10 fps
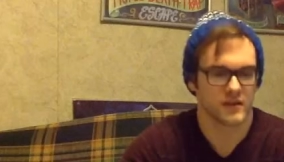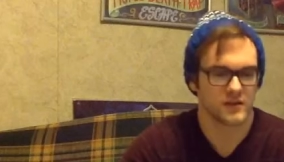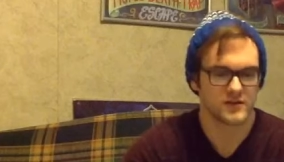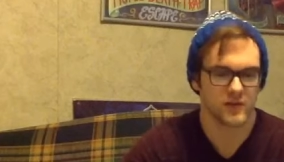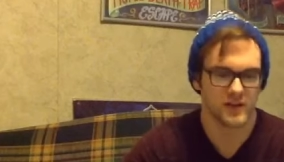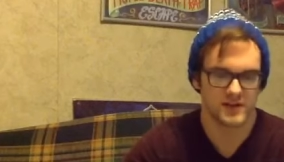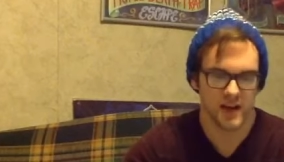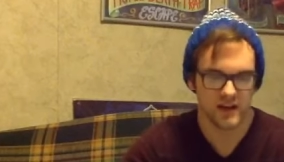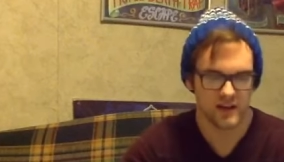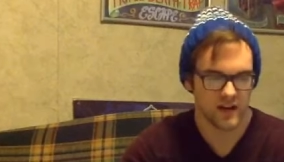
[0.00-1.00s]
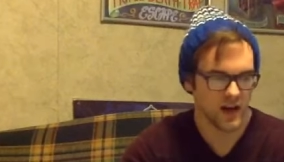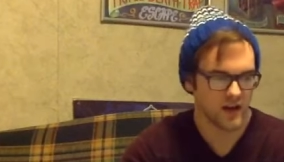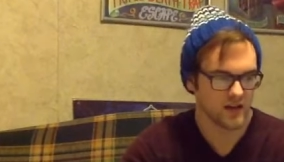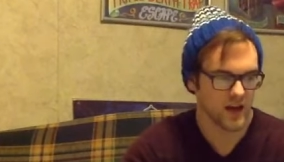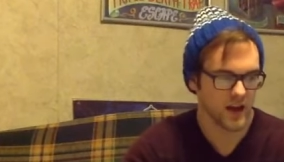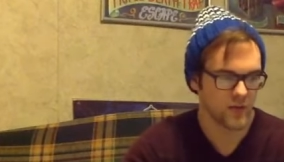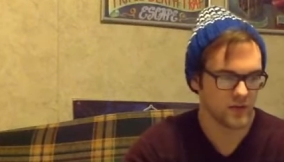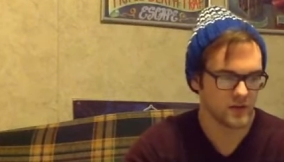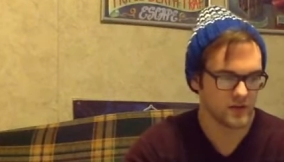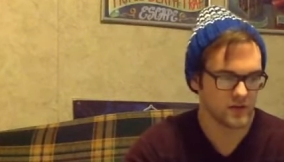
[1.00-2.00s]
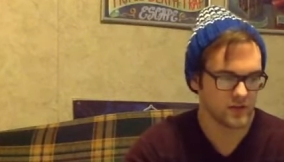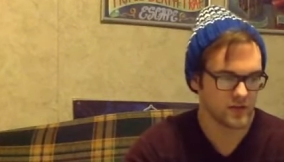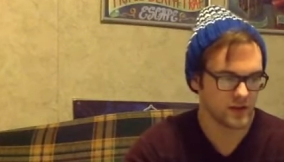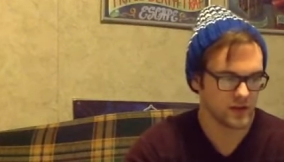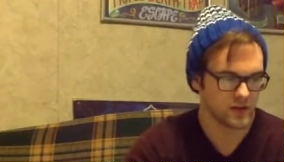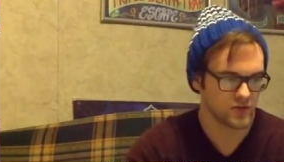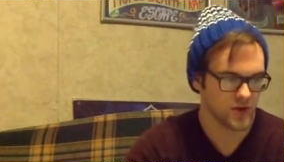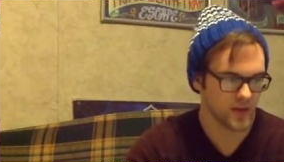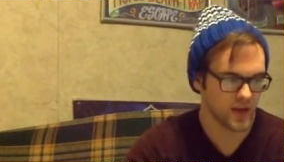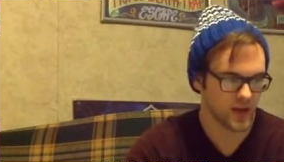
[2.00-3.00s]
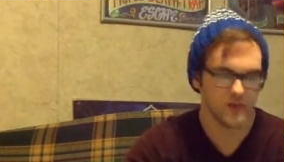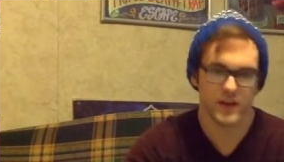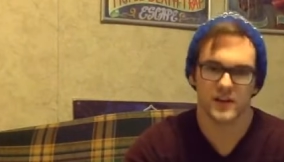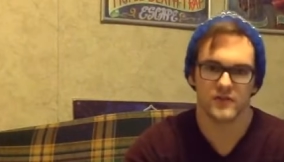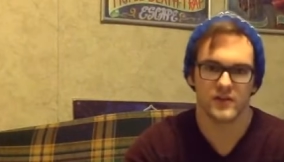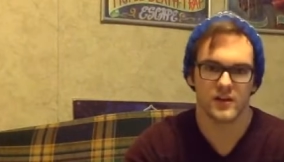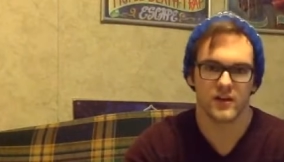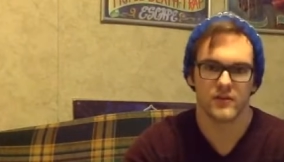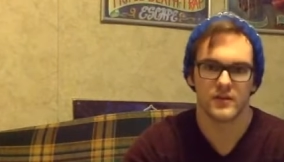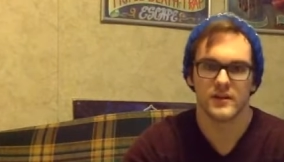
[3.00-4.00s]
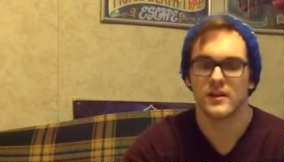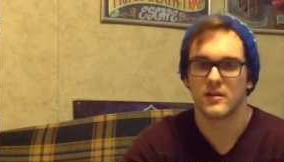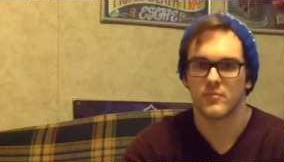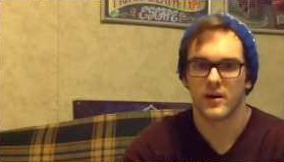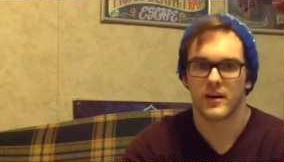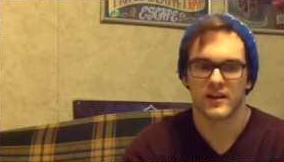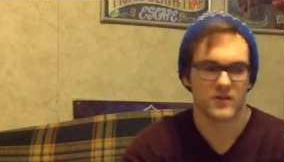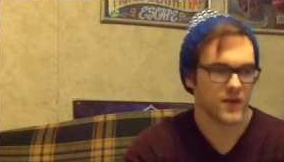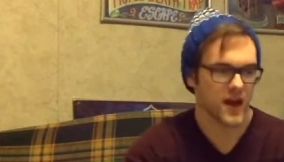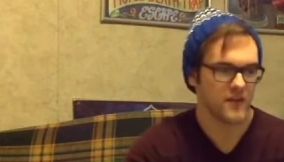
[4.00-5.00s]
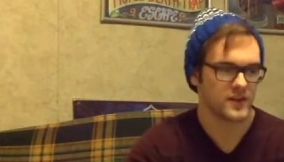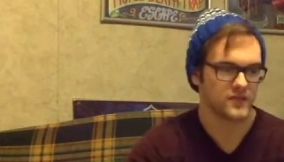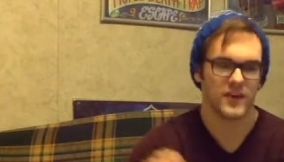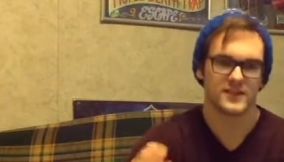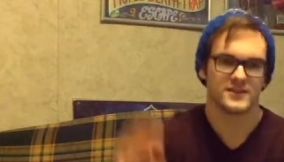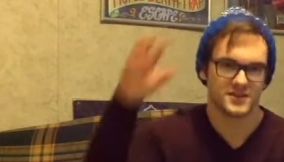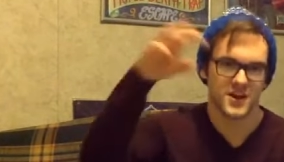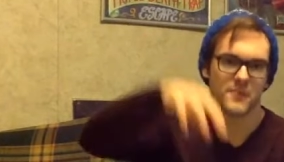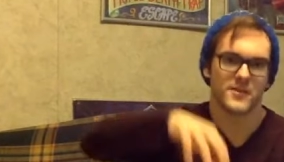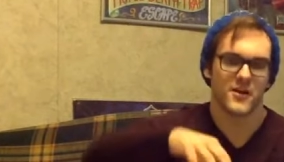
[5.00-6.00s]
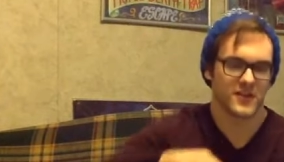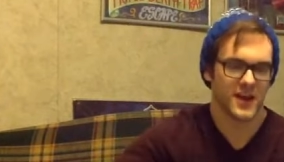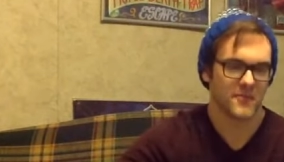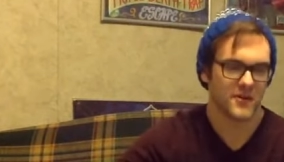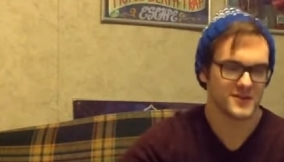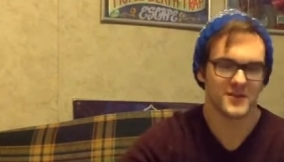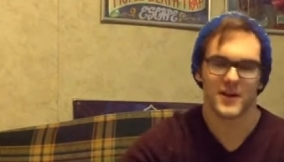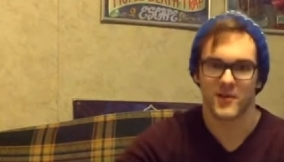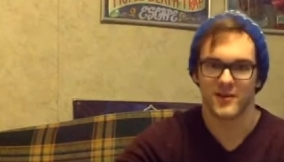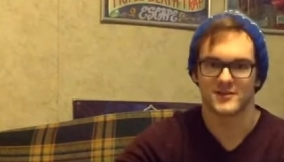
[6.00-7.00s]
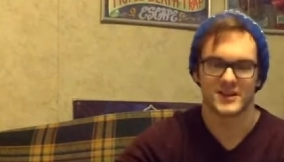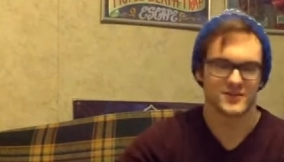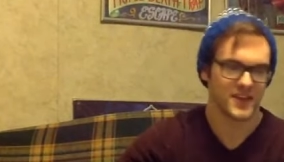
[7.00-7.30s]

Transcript: So I decided today that I wanted to do the draw my life kind of video, but I don't have any fancy top-down camera, so I apologize for